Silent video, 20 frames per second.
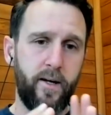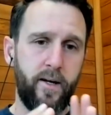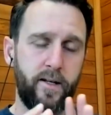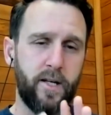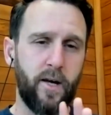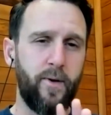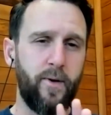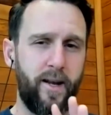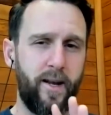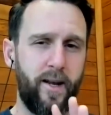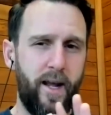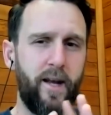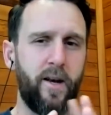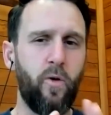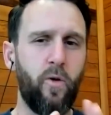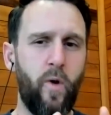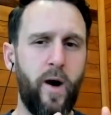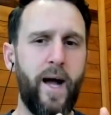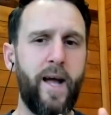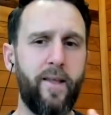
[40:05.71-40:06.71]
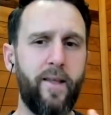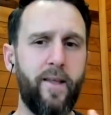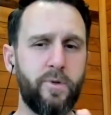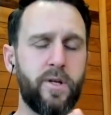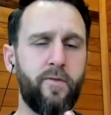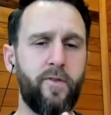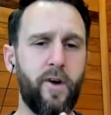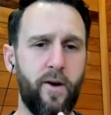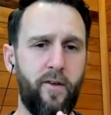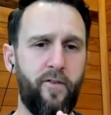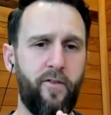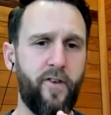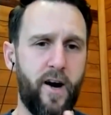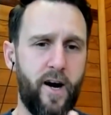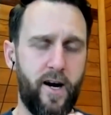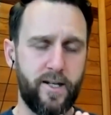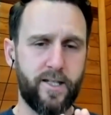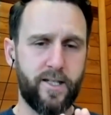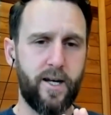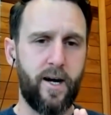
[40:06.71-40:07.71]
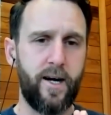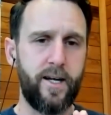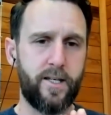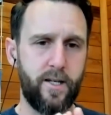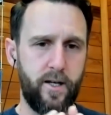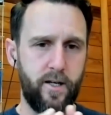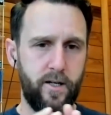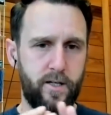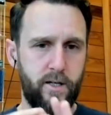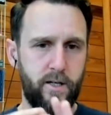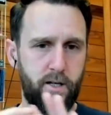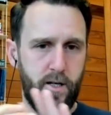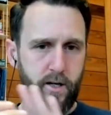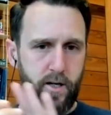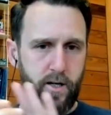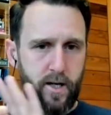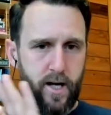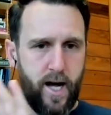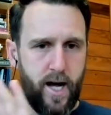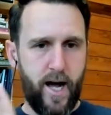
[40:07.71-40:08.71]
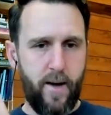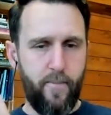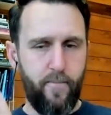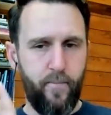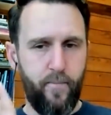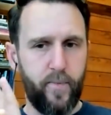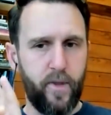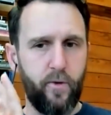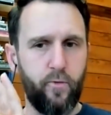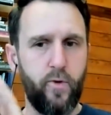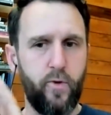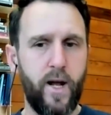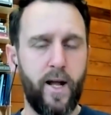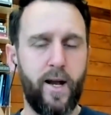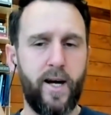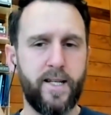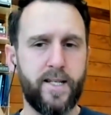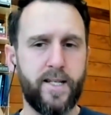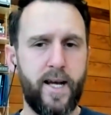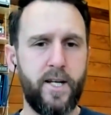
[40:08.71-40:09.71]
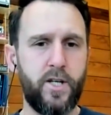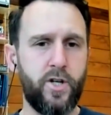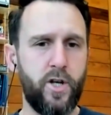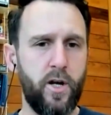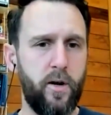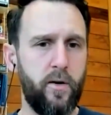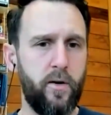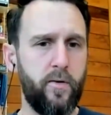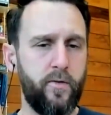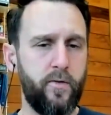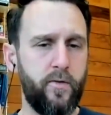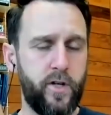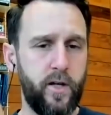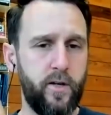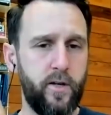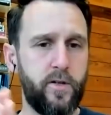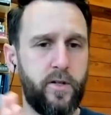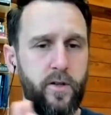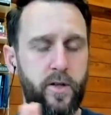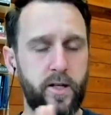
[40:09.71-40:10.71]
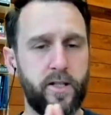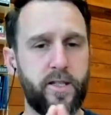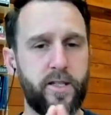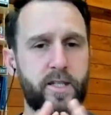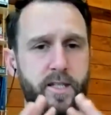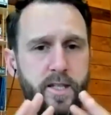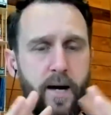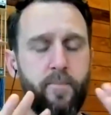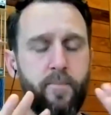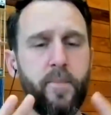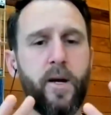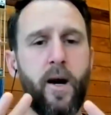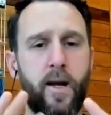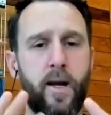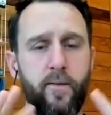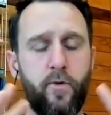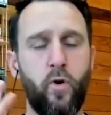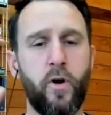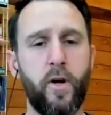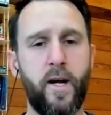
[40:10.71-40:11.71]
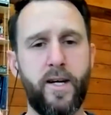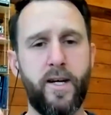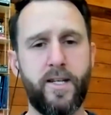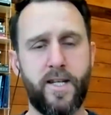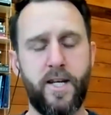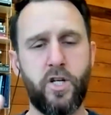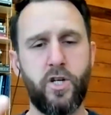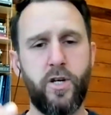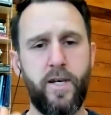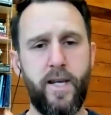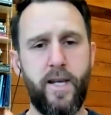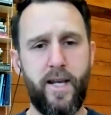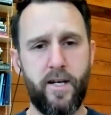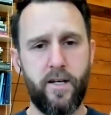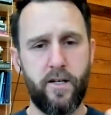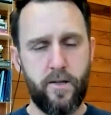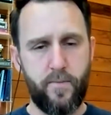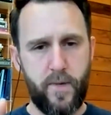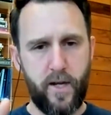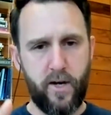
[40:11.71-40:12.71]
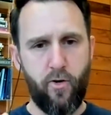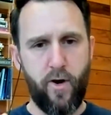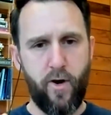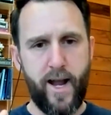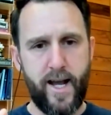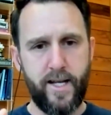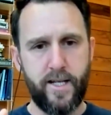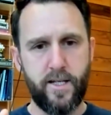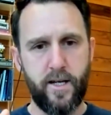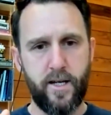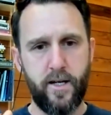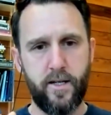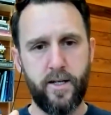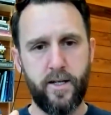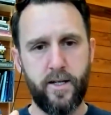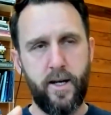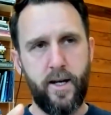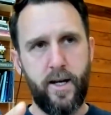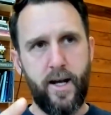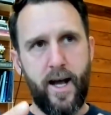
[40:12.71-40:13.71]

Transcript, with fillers: So, in a, in a way, that was a very far sighted um, realization to, that some kind of organization needed to be created.